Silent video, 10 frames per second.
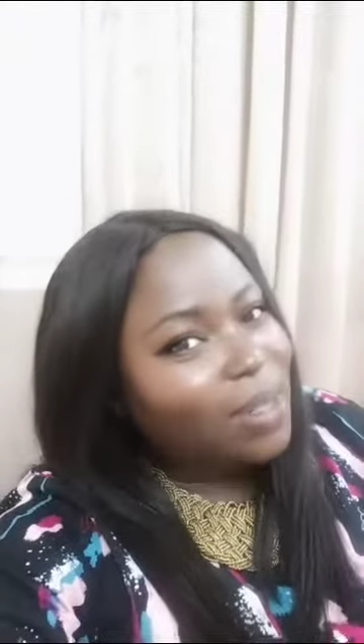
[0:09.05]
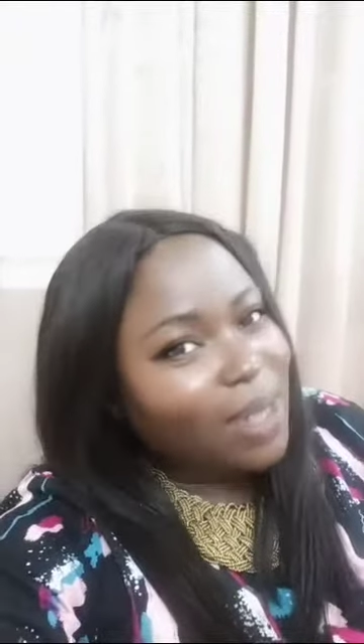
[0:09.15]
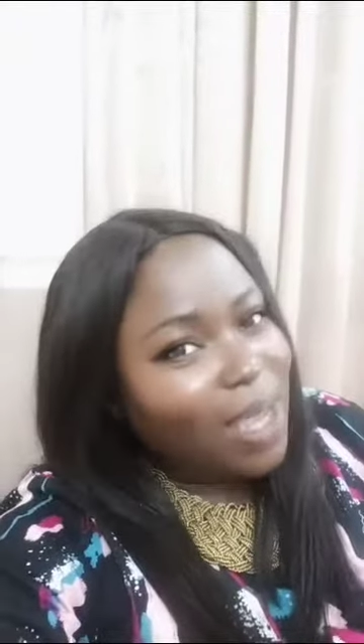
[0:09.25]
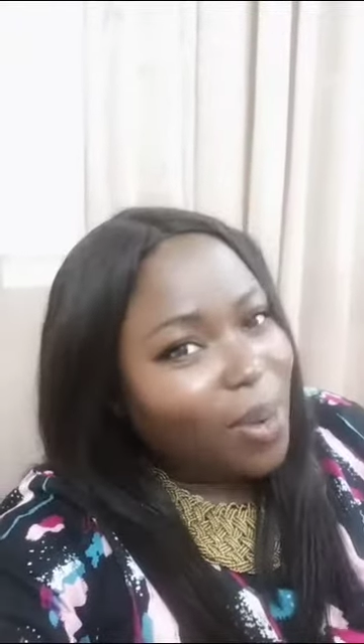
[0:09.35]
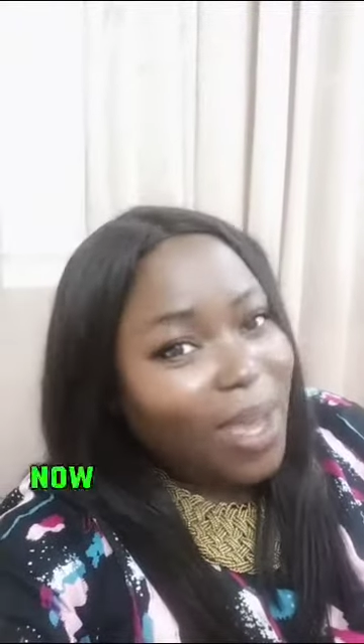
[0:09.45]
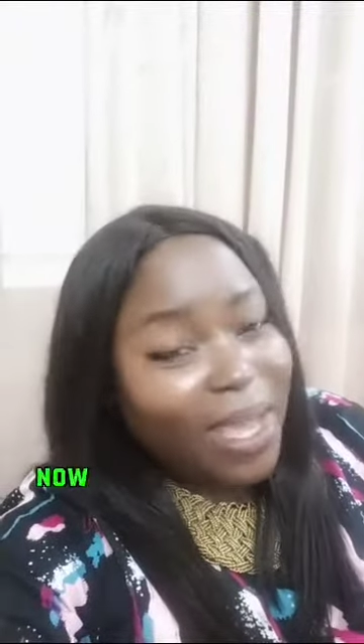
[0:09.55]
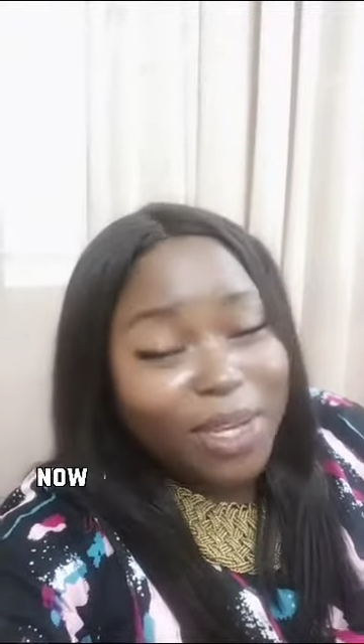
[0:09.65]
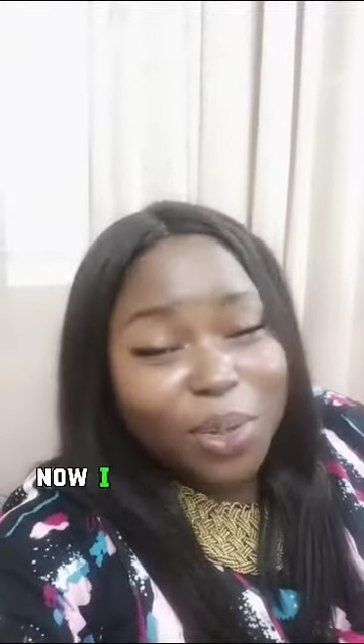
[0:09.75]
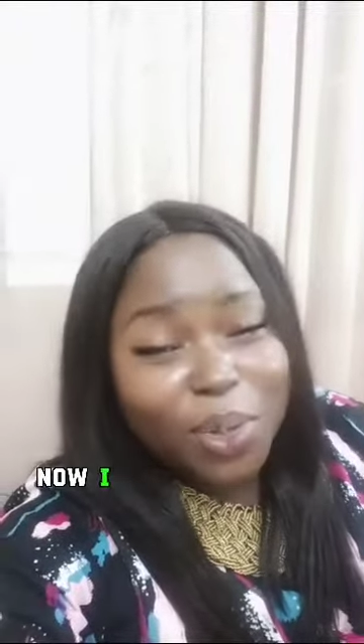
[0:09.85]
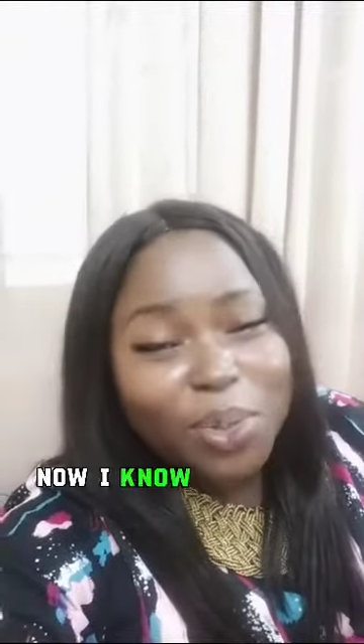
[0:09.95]
Now, I
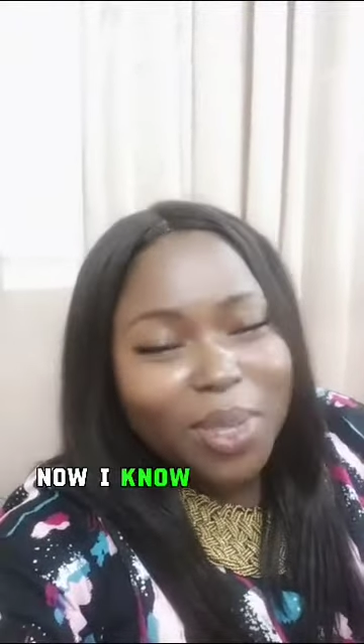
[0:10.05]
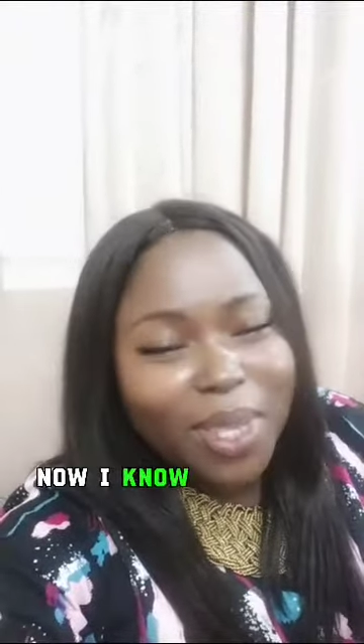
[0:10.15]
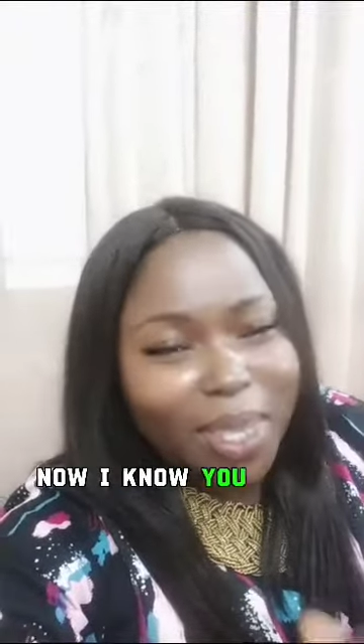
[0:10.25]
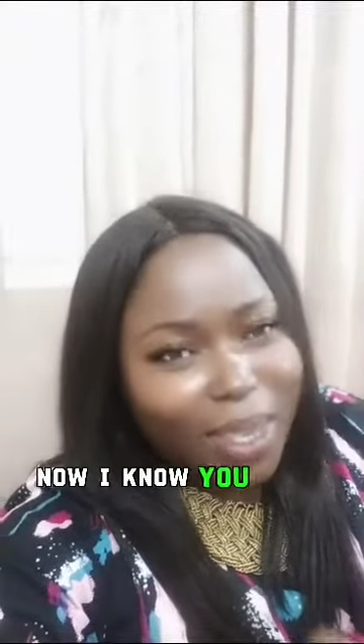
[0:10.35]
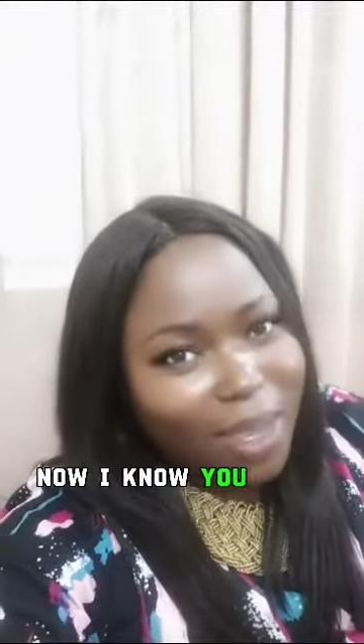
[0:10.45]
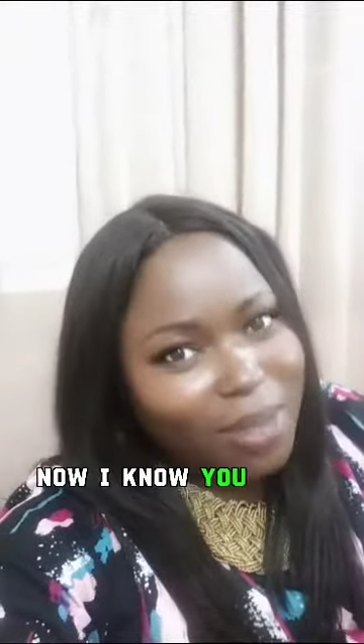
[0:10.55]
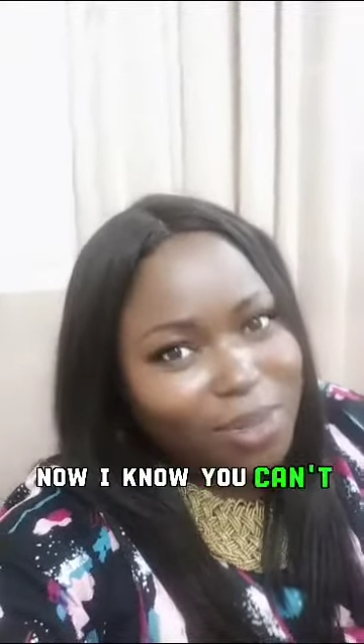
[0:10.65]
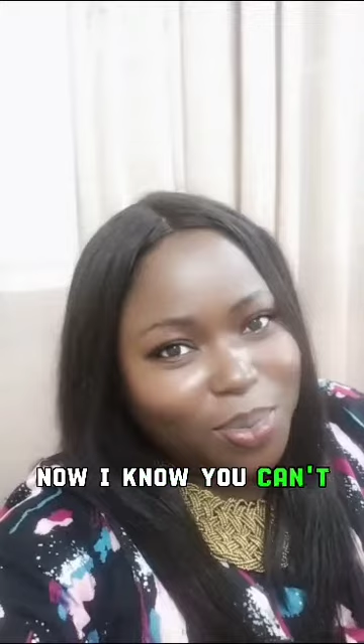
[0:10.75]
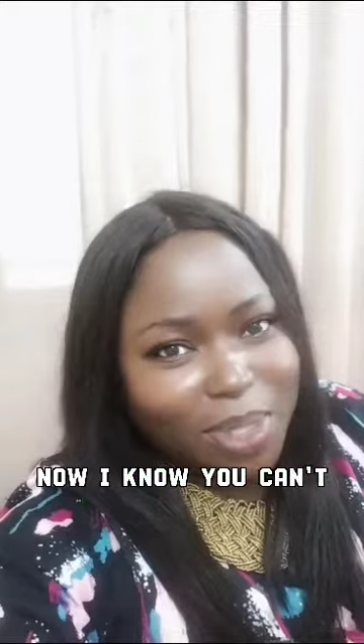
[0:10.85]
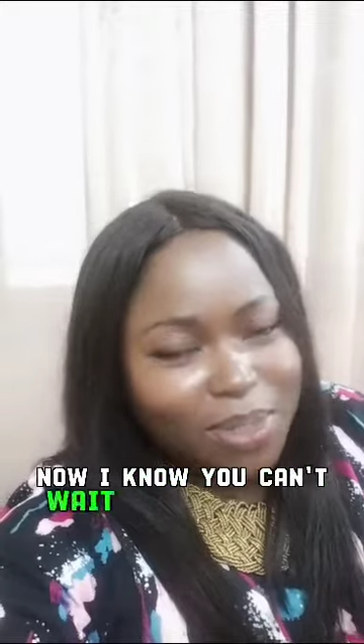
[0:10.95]
know you
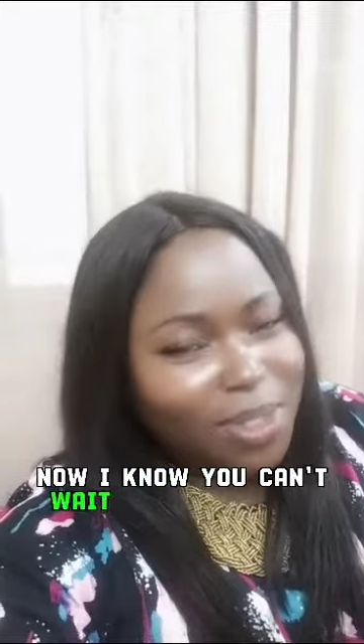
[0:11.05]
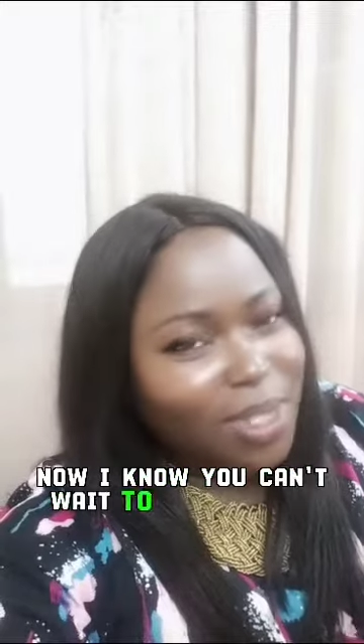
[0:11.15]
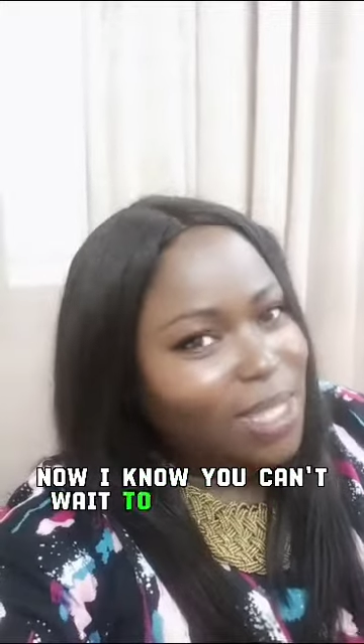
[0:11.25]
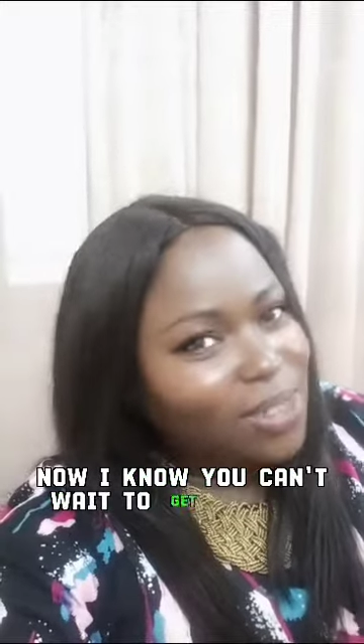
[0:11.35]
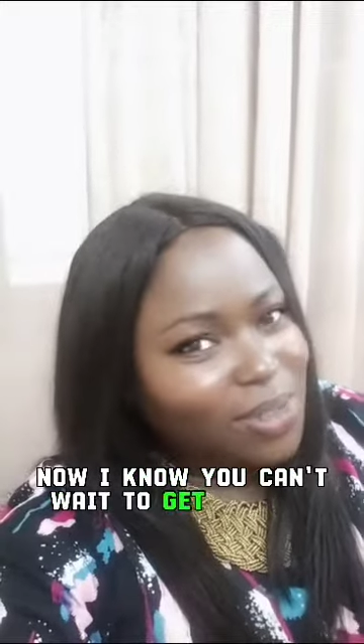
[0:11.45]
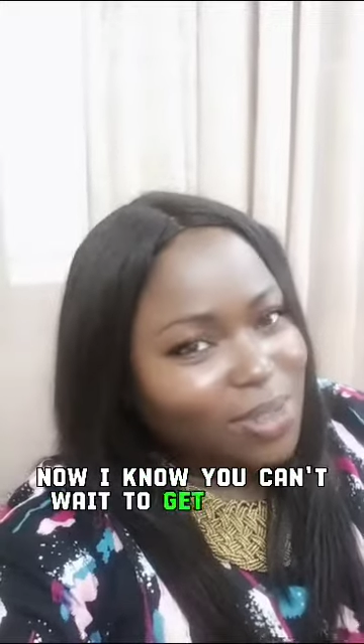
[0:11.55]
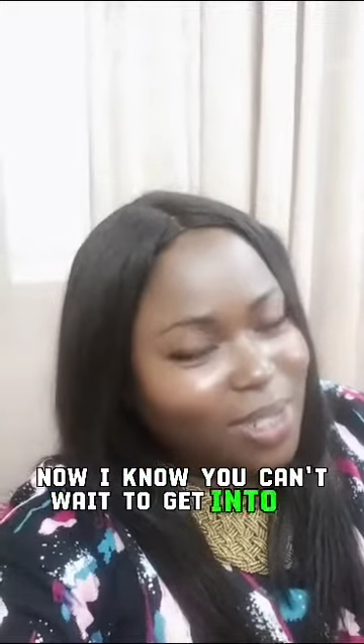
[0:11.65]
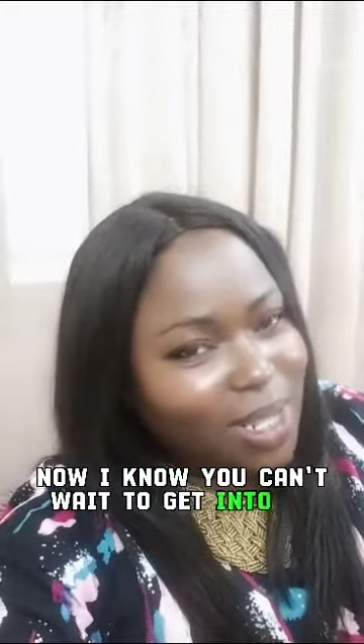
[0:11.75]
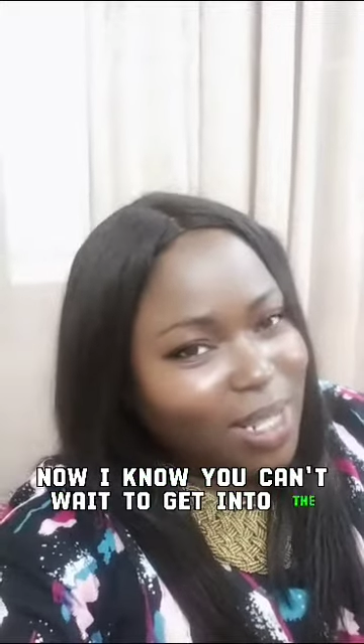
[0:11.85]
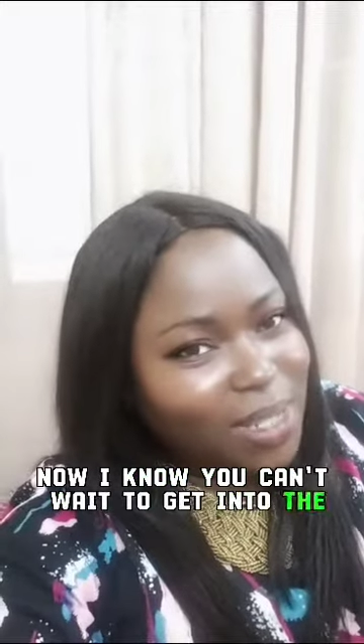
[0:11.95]
can't wait to get into the
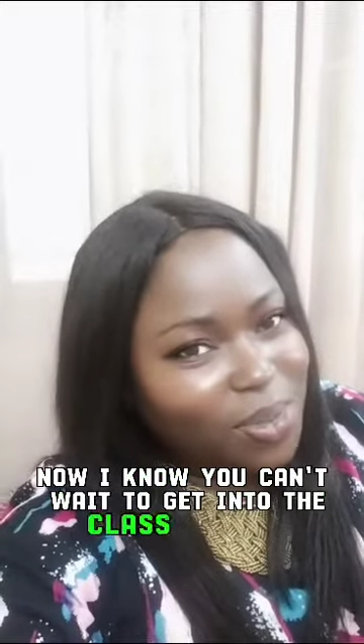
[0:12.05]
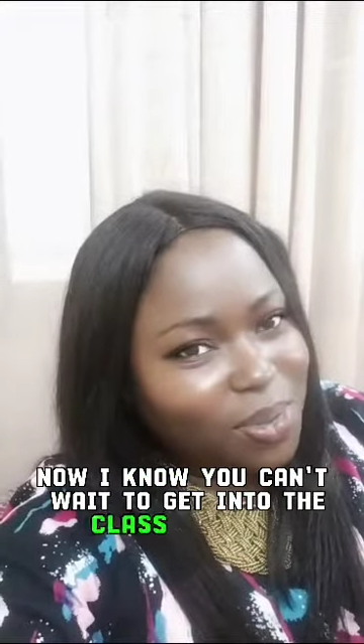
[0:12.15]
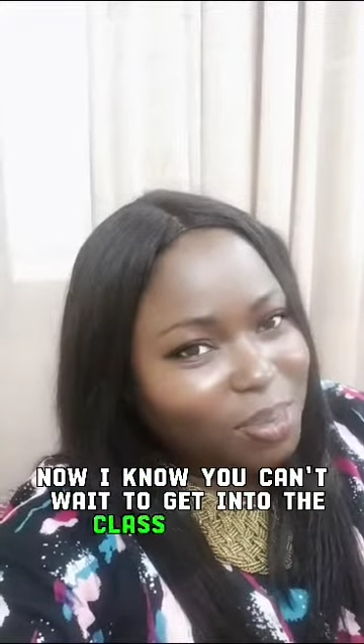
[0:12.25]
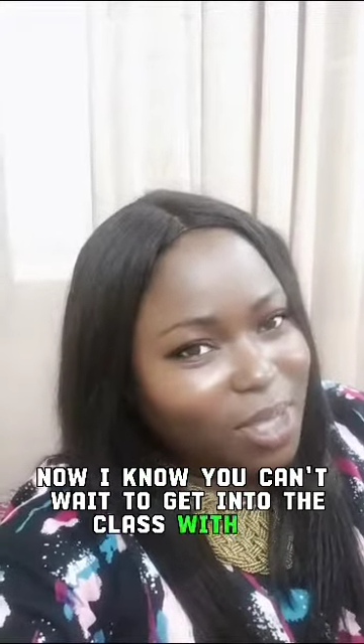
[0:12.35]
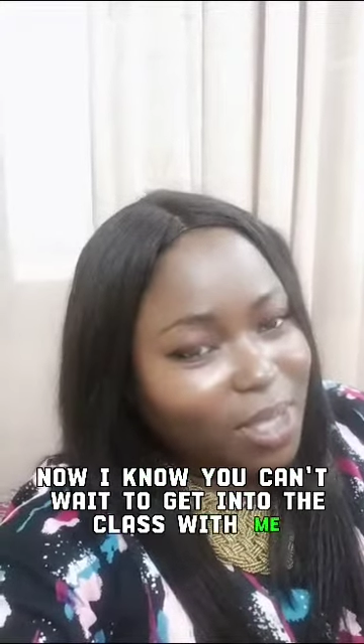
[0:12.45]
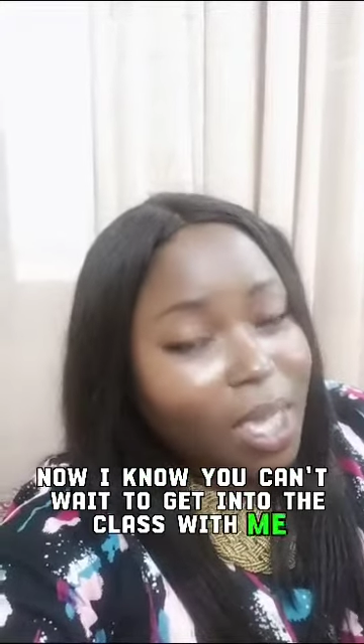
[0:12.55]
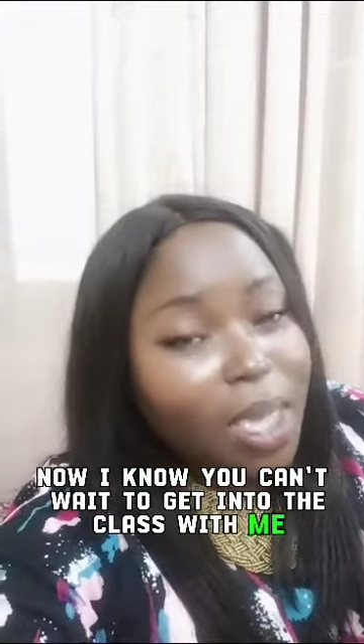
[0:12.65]
class with me,